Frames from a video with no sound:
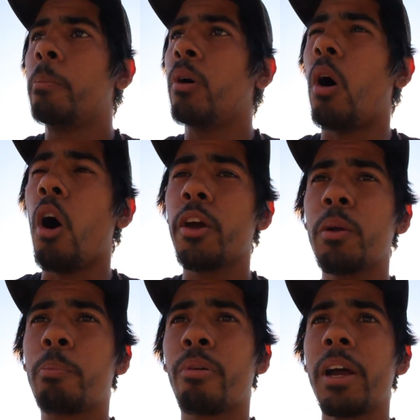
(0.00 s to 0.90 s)
put all
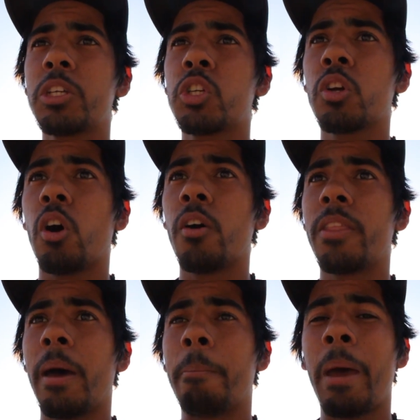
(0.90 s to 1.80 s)
your pressure
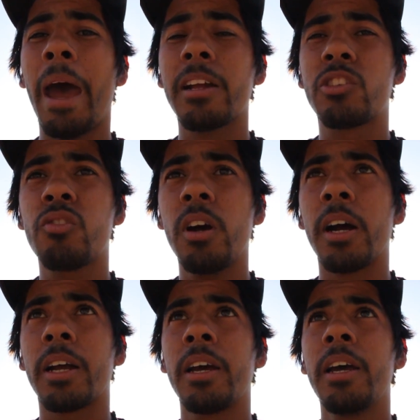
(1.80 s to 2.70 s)
on that back
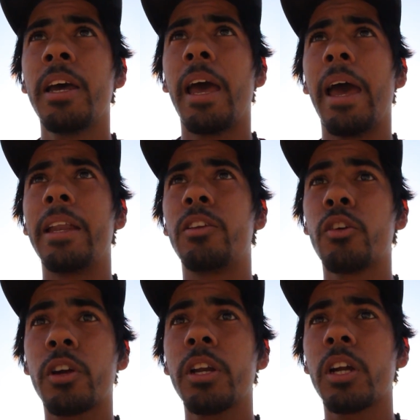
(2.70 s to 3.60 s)
truck, and
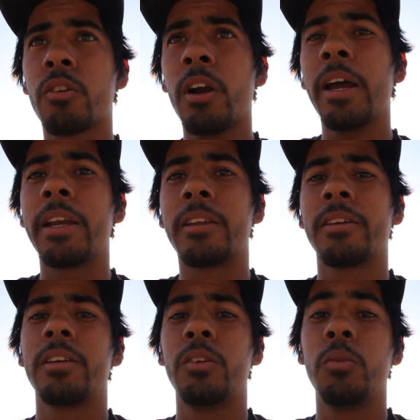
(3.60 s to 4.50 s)
you're gonna grind.
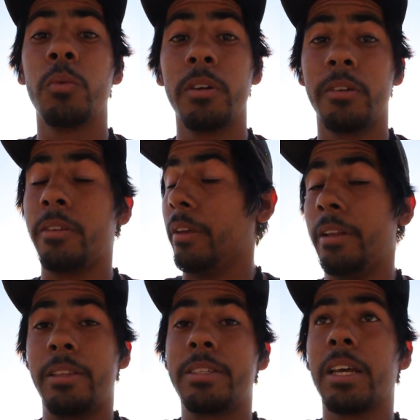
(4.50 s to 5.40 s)

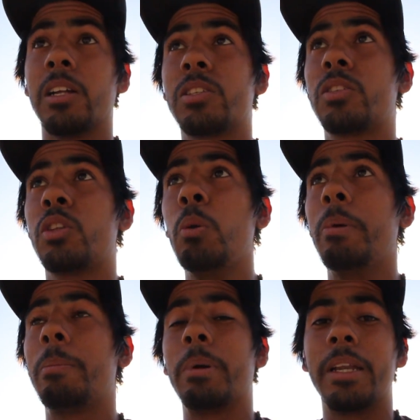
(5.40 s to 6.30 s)
It sounds
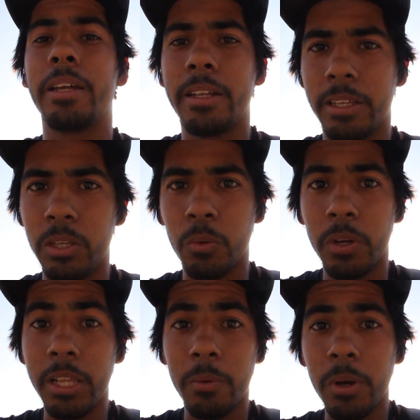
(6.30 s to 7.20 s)
stupid, but you
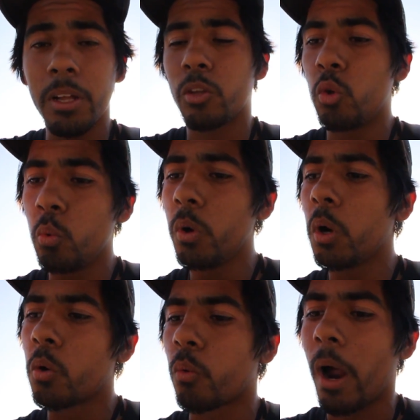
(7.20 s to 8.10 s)
really will. You
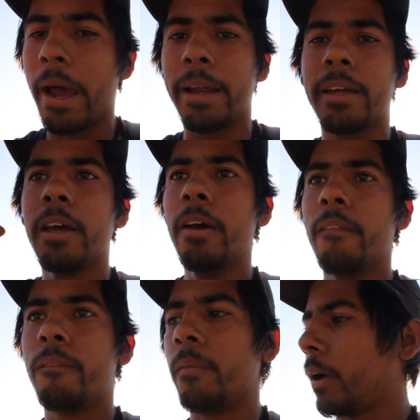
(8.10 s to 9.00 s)
will grind
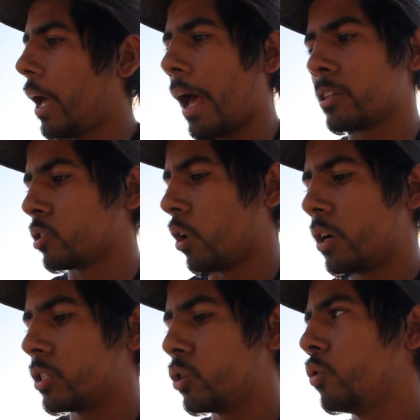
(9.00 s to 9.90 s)
as
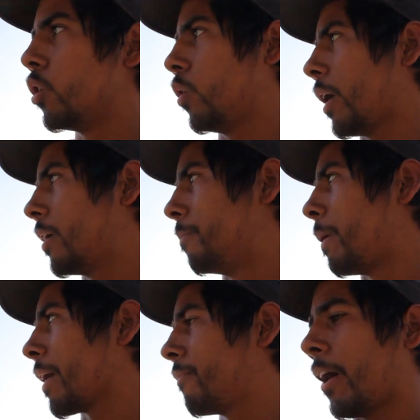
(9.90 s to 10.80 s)
long as you know how to
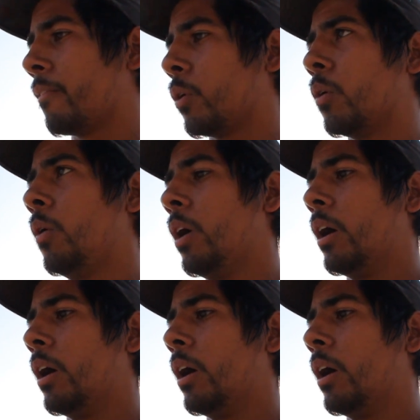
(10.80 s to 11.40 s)
back 5-0